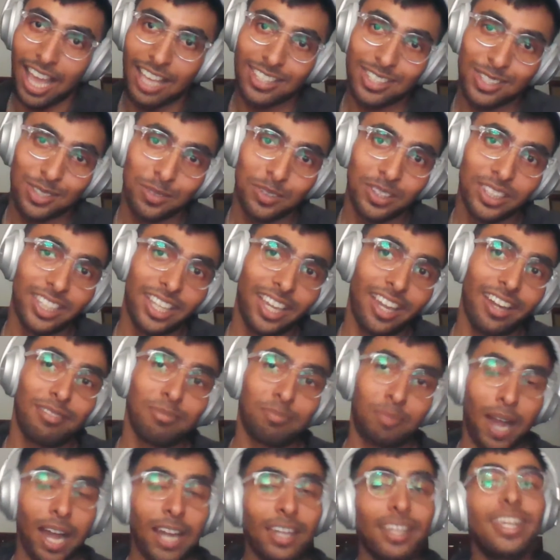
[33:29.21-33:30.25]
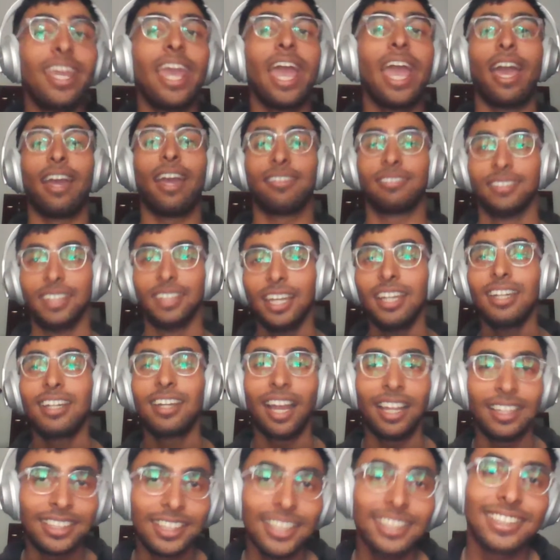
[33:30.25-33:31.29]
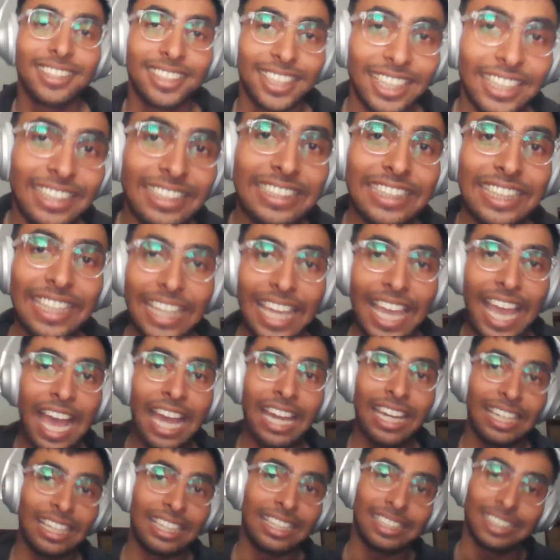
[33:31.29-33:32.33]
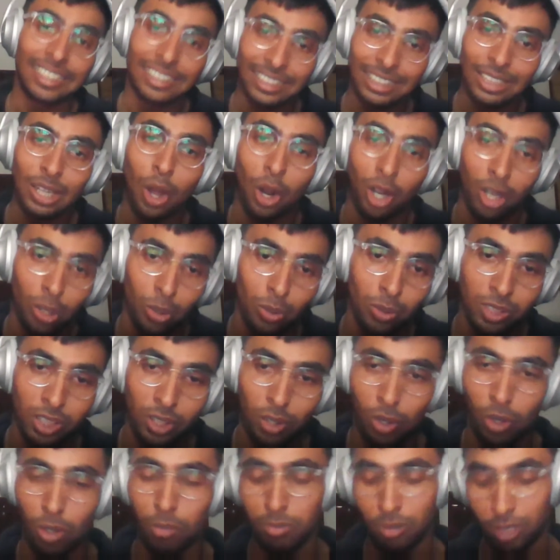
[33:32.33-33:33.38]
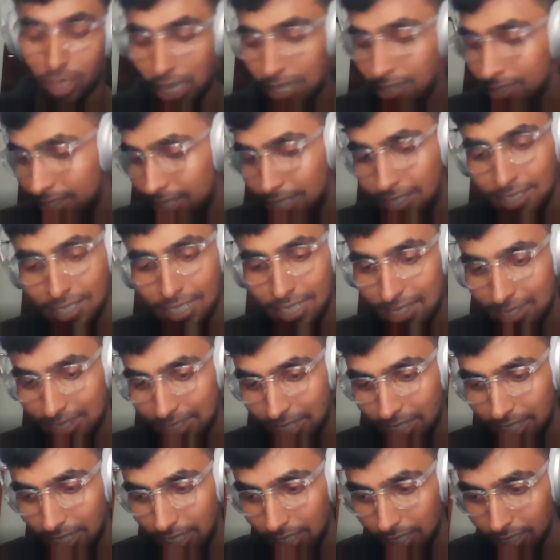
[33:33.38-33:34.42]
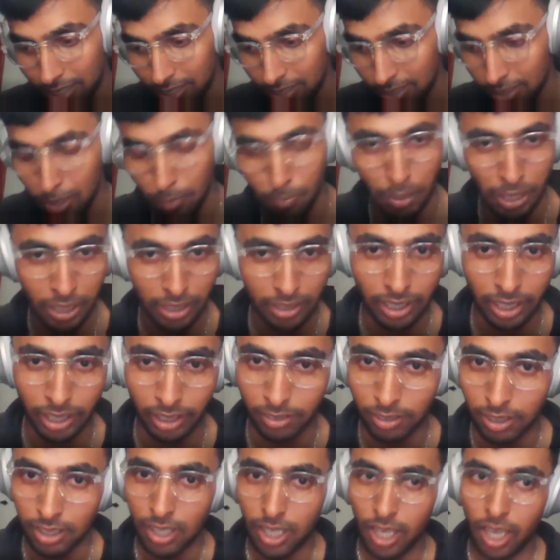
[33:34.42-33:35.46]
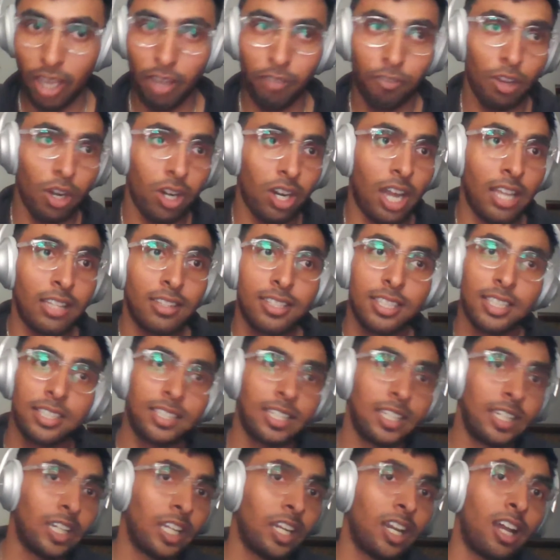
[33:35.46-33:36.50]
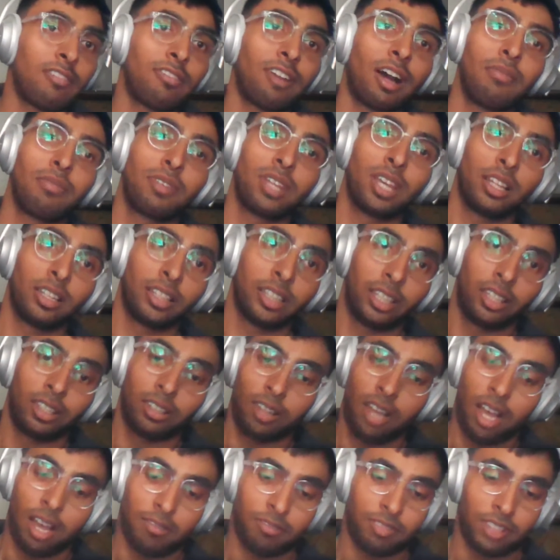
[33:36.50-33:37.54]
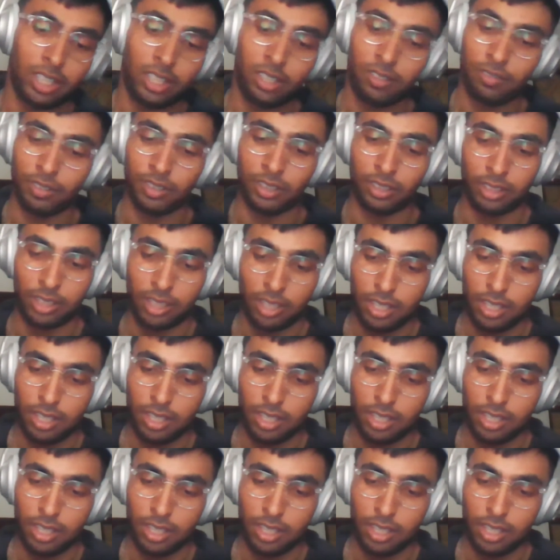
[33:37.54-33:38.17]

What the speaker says: has to be there. But yeah, consistency and not losing hope. Consistency is a big thing. If you're consistent enough, I'm telling you, after even